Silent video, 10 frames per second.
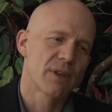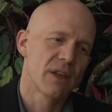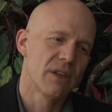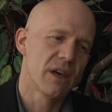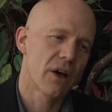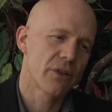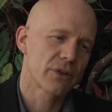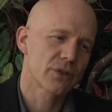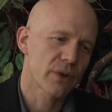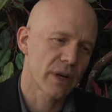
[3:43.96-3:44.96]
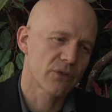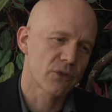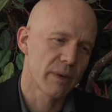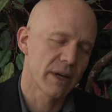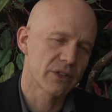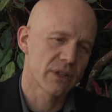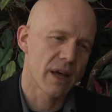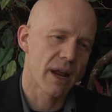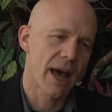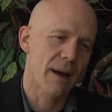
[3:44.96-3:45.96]
The other transformation
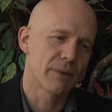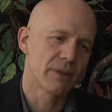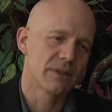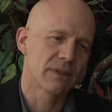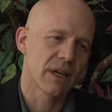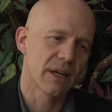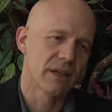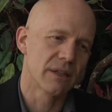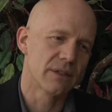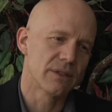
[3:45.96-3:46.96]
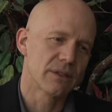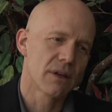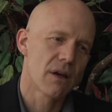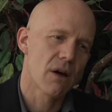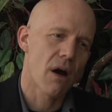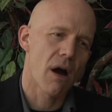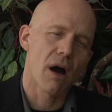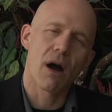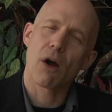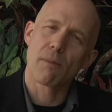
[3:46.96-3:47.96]
that happens is
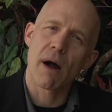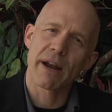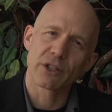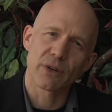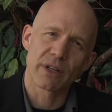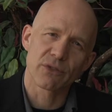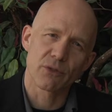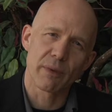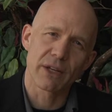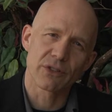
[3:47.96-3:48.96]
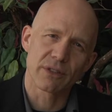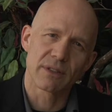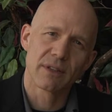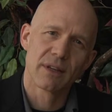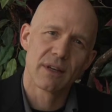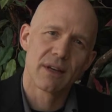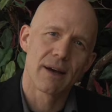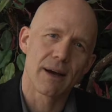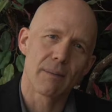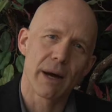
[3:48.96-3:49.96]
a harmonic transformation.
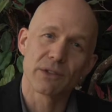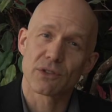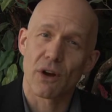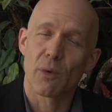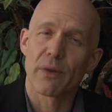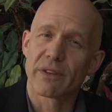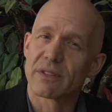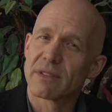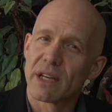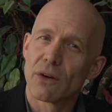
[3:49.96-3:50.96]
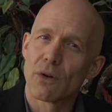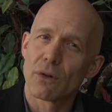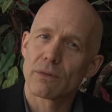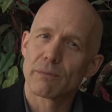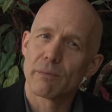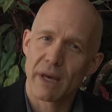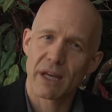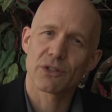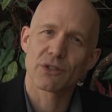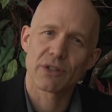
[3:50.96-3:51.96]
I start with a single
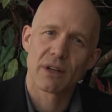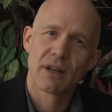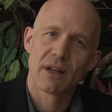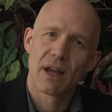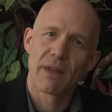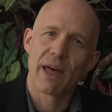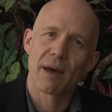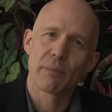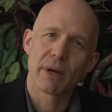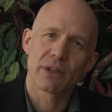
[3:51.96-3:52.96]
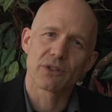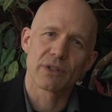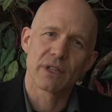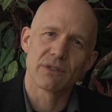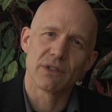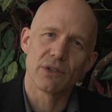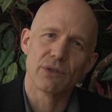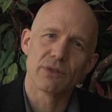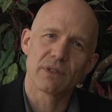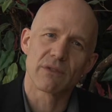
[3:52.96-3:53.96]
pitch, and that pitch is
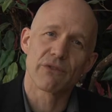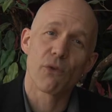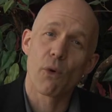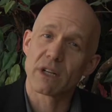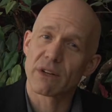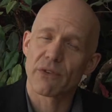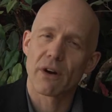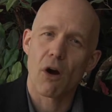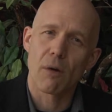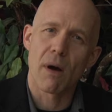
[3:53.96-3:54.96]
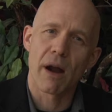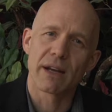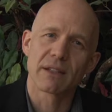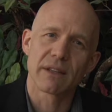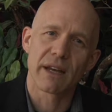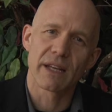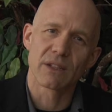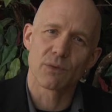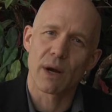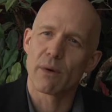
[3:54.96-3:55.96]
used in 4 different harmonic
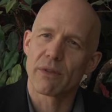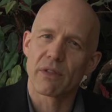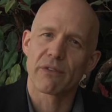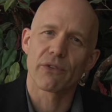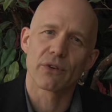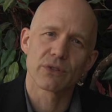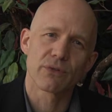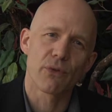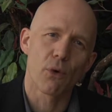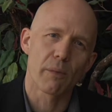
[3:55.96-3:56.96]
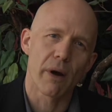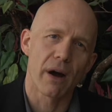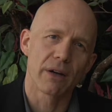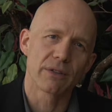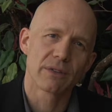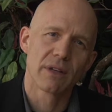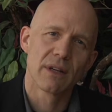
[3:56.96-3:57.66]
settings right within the first 4 bars.